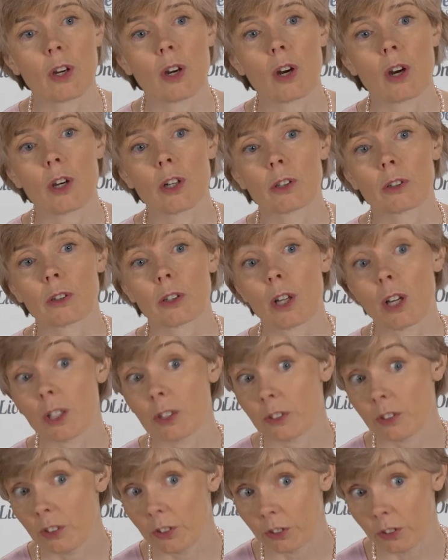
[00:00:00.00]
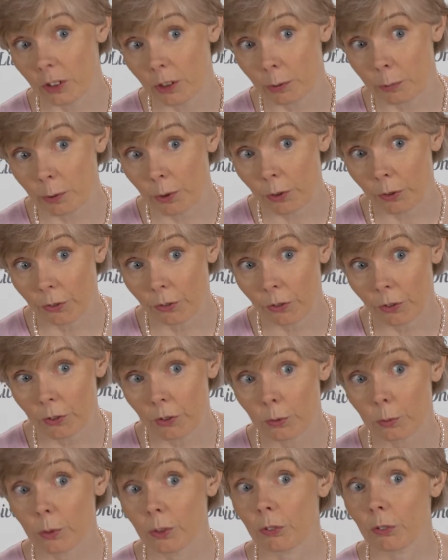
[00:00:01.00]
are CAR T cell
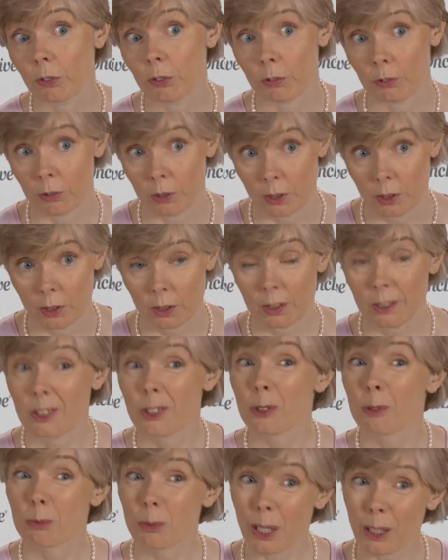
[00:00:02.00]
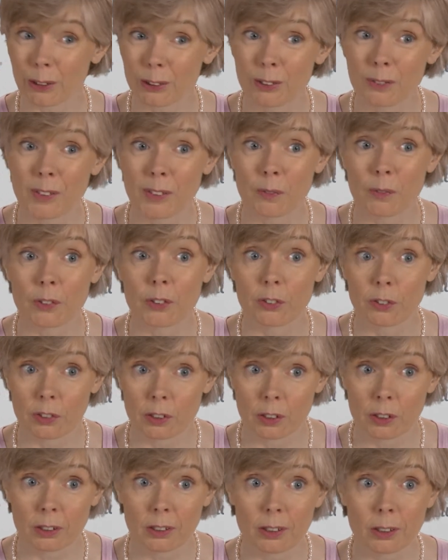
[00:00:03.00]
approaches, which are in their relative
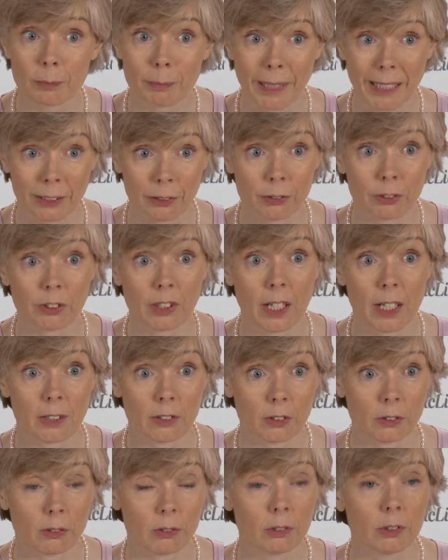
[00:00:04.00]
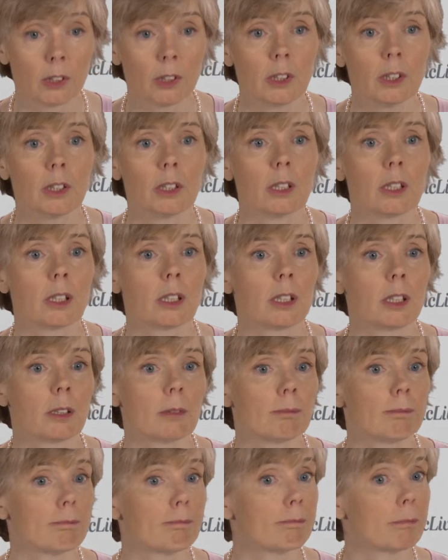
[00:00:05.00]
infancy in pancreas cancer.
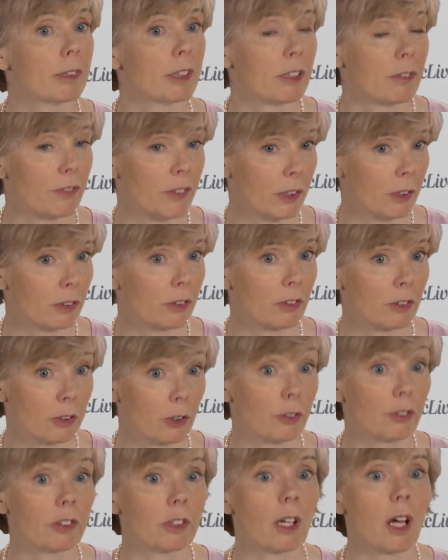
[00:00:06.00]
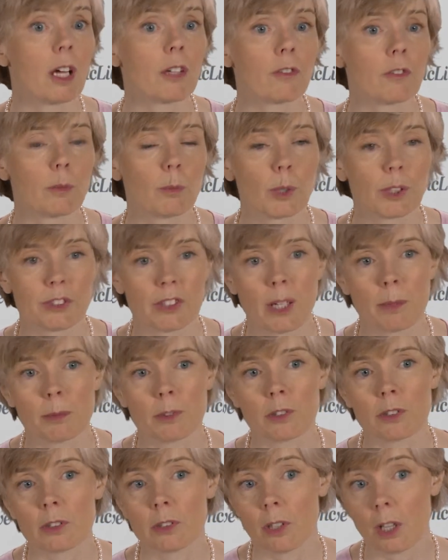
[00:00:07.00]
Um, but the field has learned a lot from what's
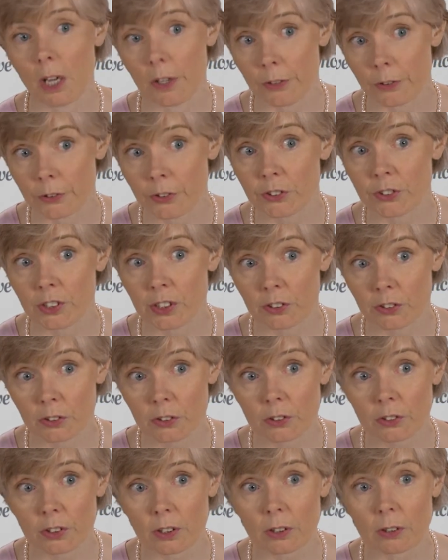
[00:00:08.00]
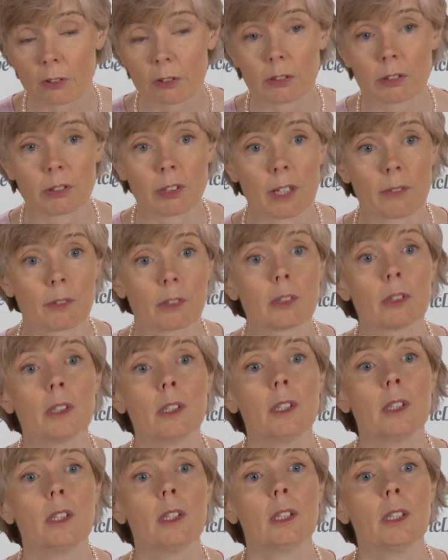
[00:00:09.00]
happened in other diseases, and there are several
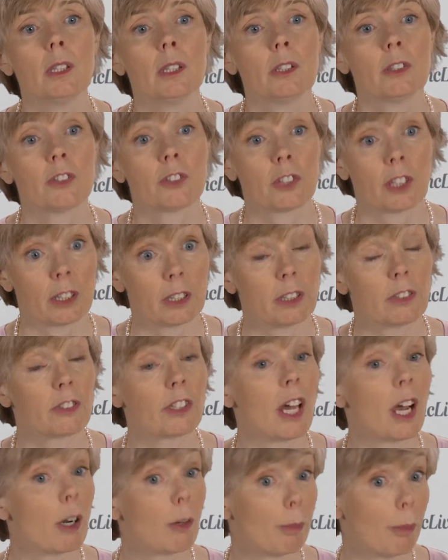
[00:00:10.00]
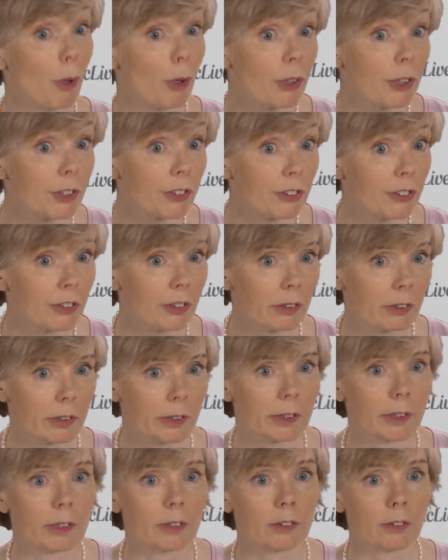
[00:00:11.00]
studies now poised
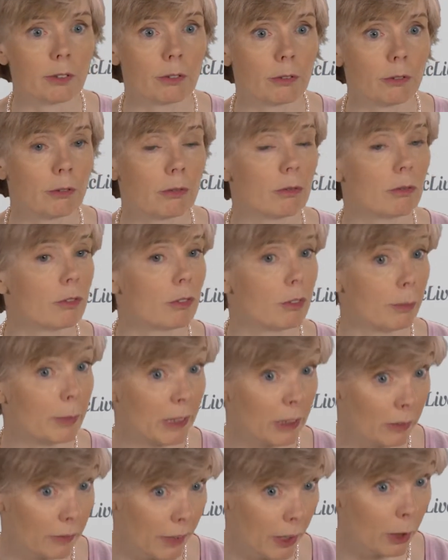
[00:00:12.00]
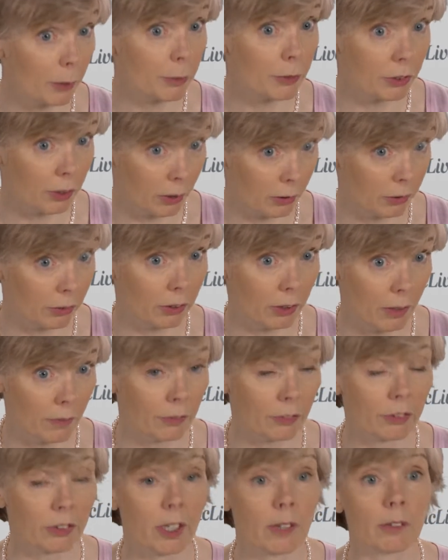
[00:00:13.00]
uh, to to be developed. So,
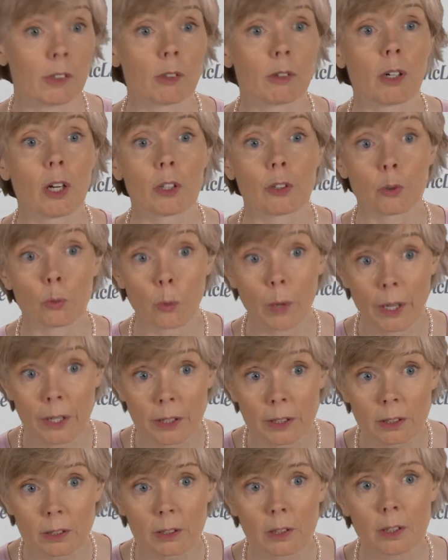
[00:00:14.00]
several are underway,